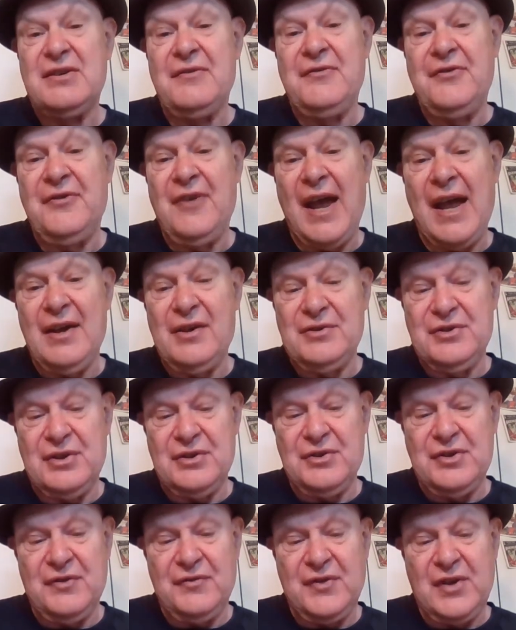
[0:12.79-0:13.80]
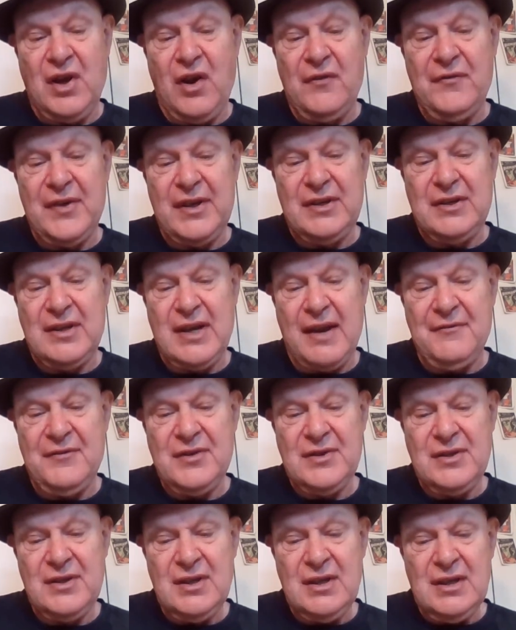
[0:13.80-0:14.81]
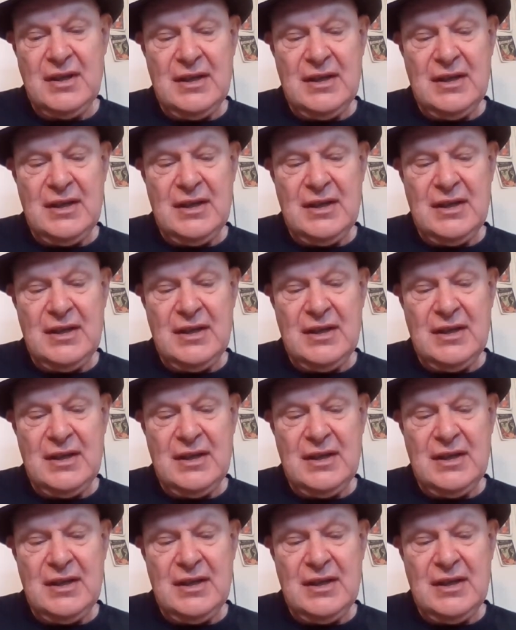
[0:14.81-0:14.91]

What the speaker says: of thousands of COVID deaths.